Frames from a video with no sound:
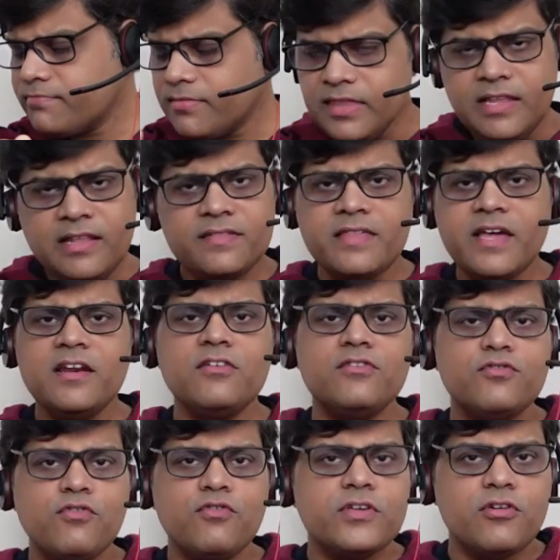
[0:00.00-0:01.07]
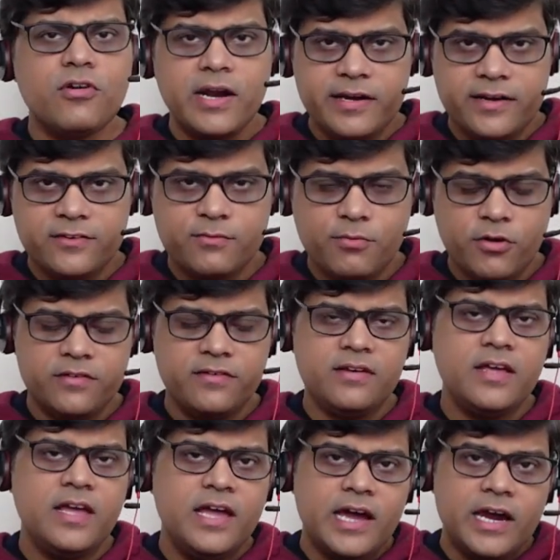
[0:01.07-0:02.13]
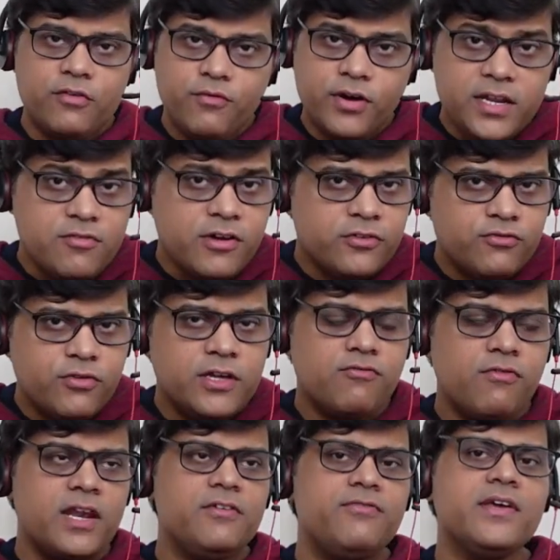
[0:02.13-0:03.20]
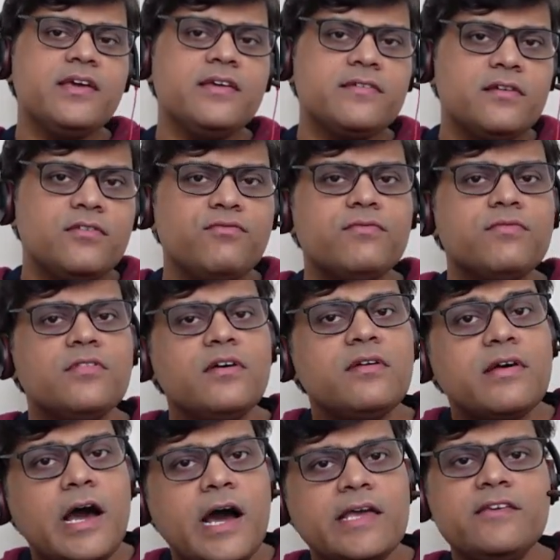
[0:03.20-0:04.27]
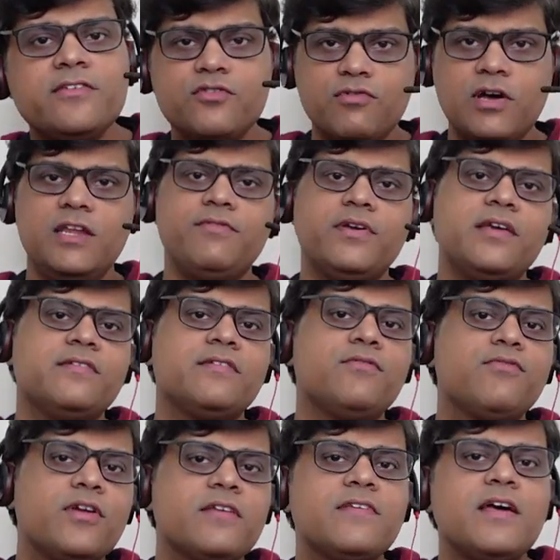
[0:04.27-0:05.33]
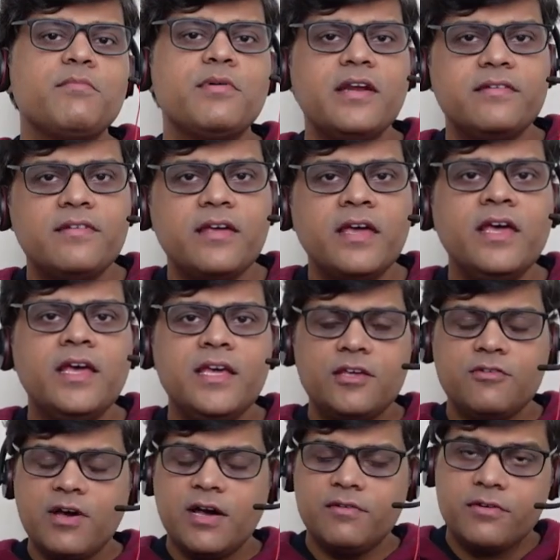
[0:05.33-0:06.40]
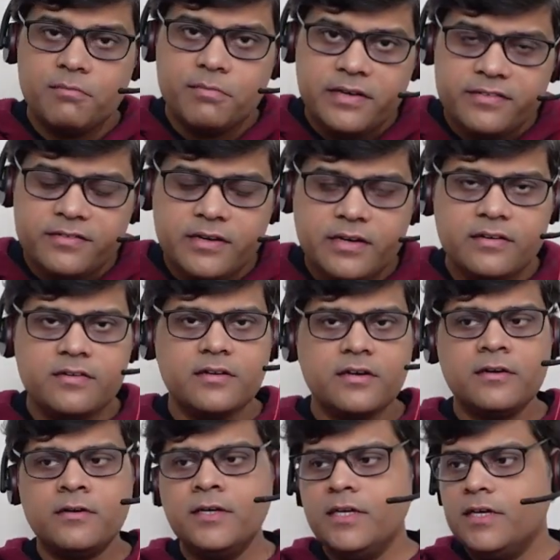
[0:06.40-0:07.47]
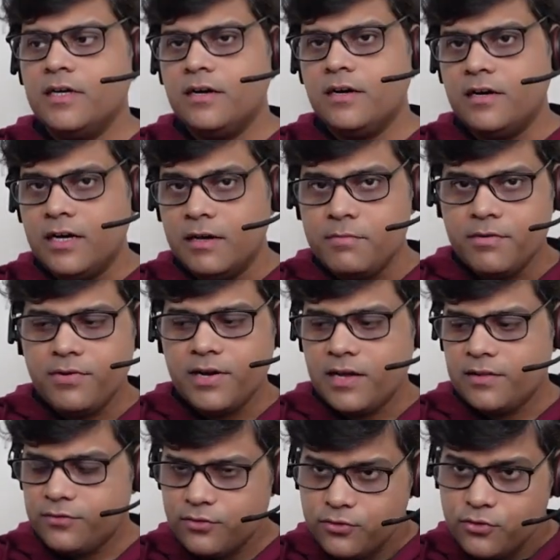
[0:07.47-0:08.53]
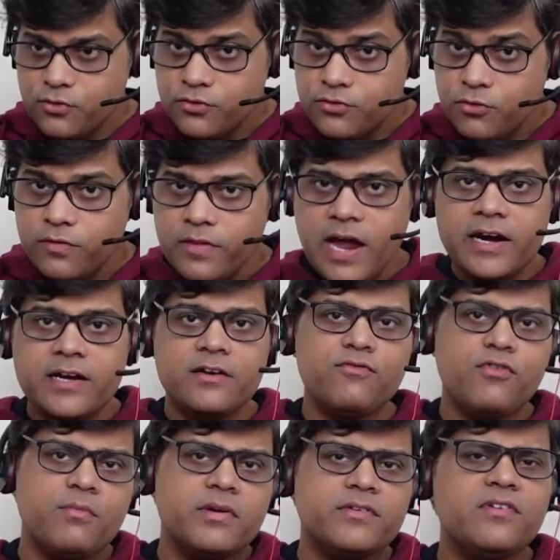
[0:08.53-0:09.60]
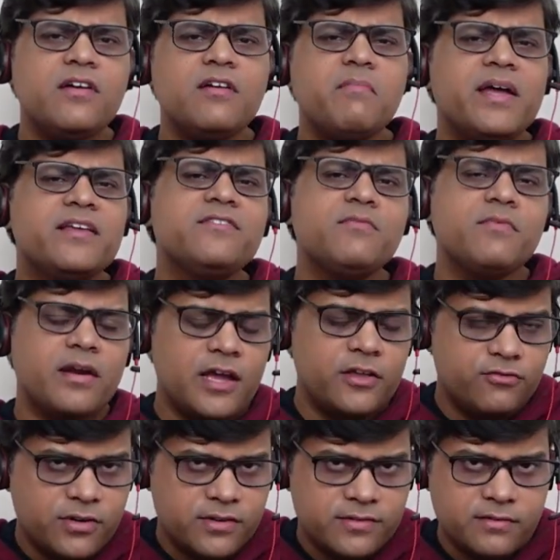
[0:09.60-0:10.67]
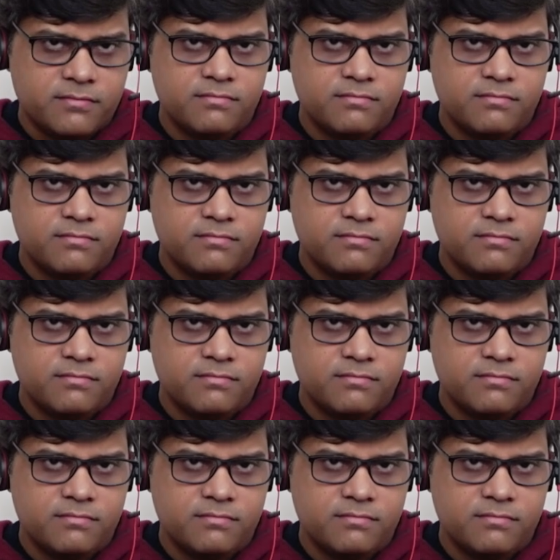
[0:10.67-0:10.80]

then show your latest project, and when you are showing qualification, the highest qualification, for example, let's say you have completed MBA finance, so show that information and maximum graduation,